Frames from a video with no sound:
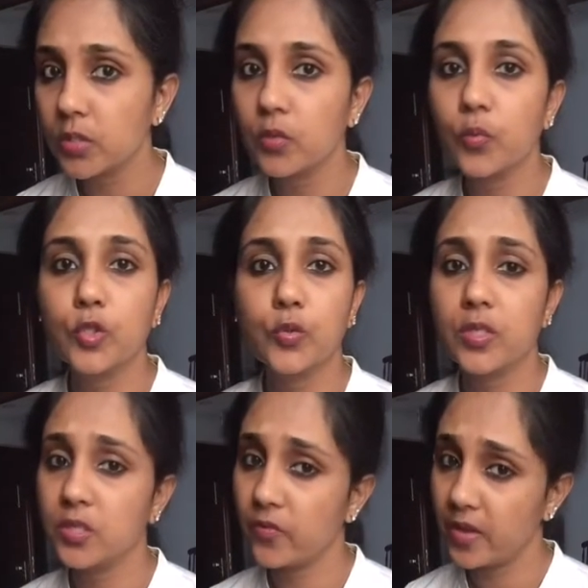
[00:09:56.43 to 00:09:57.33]
The visual
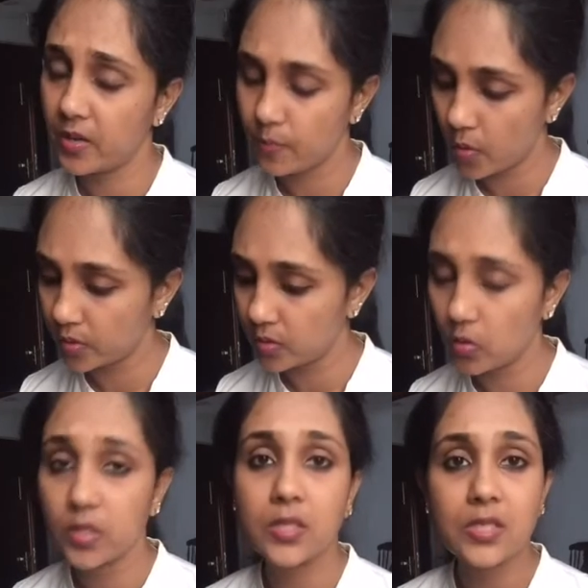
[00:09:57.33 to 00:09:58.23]
is very important on
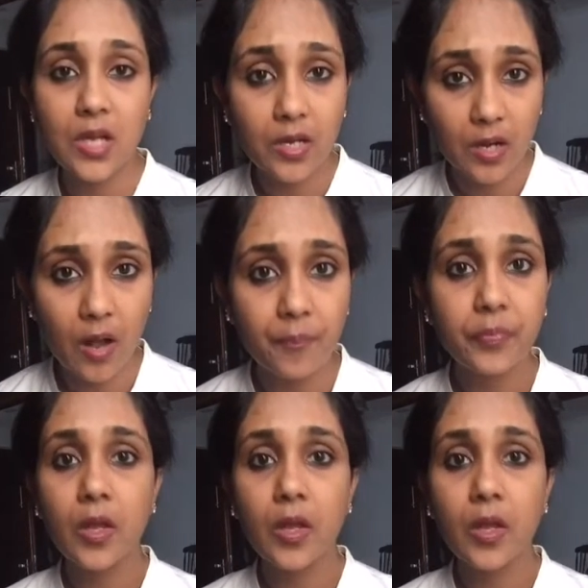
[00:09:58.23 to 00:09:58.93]
Instagram.